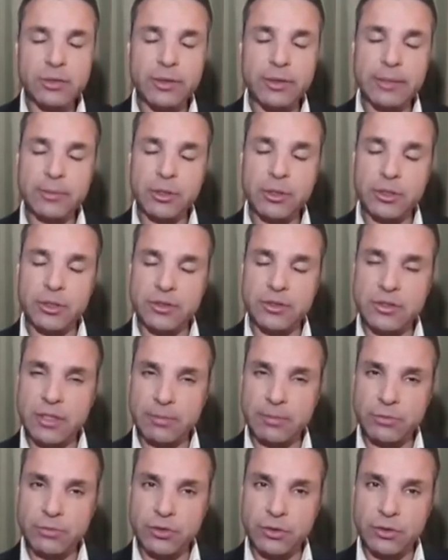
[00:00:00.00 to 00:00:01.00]
cream
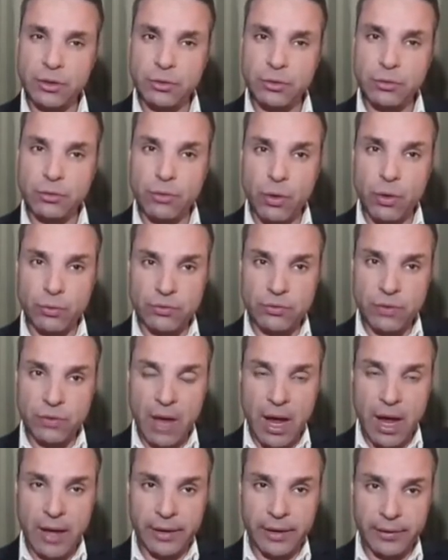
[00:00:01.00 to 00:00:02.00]
consumption grows
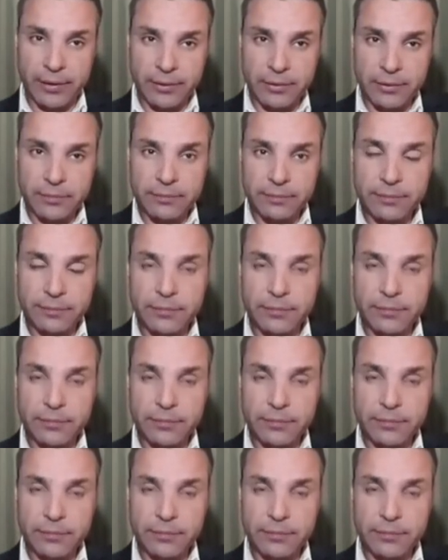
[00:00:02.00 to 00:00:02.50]
higher,